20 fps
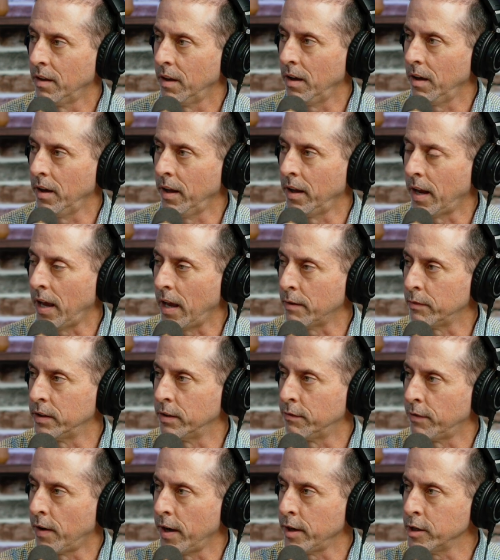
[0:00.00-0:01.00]
and I have a
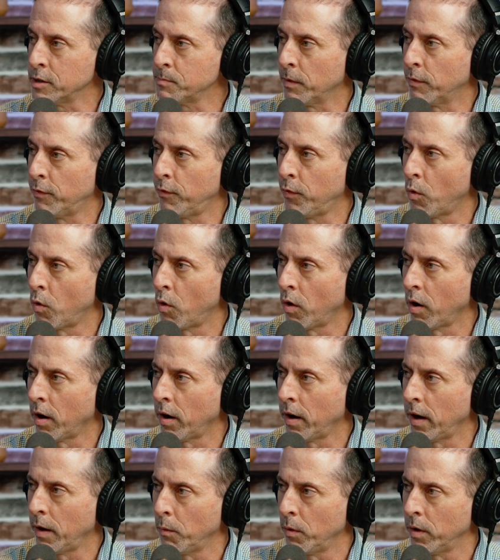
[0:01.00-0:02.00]
device before
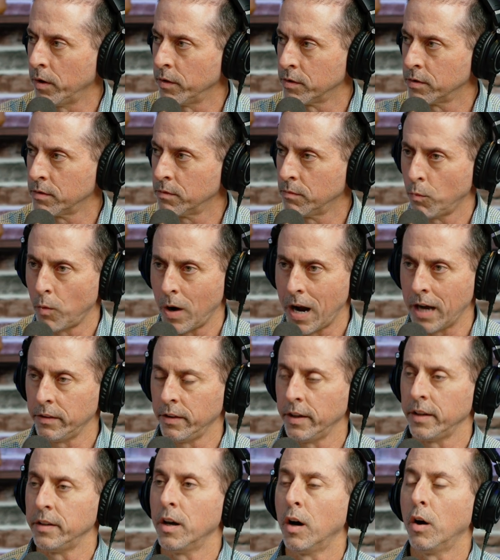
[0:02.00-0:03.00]
it was
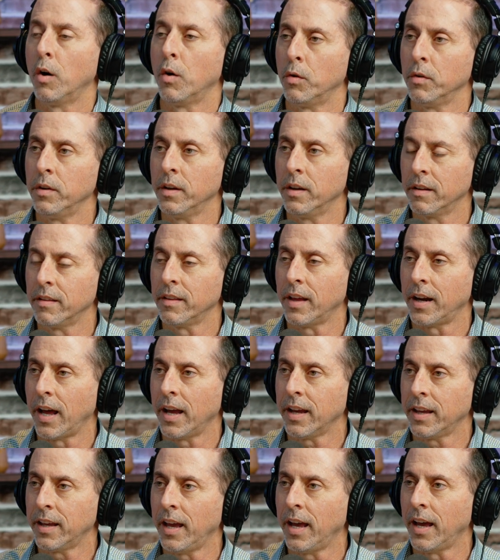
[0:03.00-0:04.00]
widely known that I
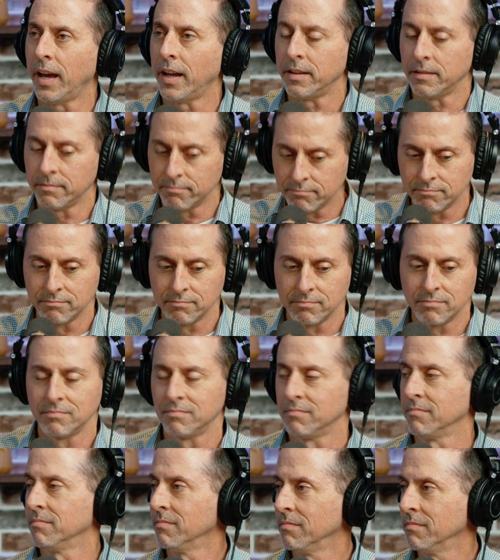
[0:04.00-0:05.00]
can
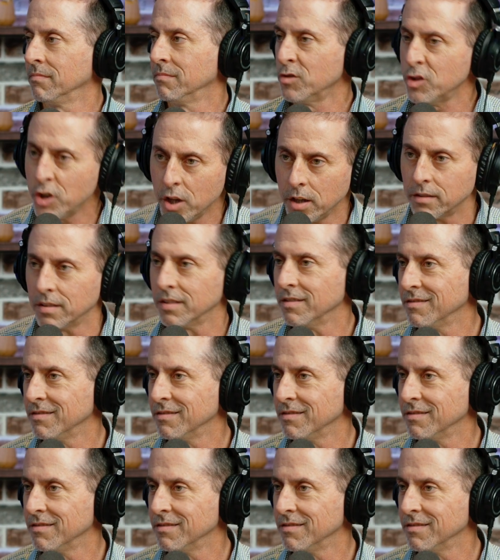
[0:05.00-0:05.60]
cheat.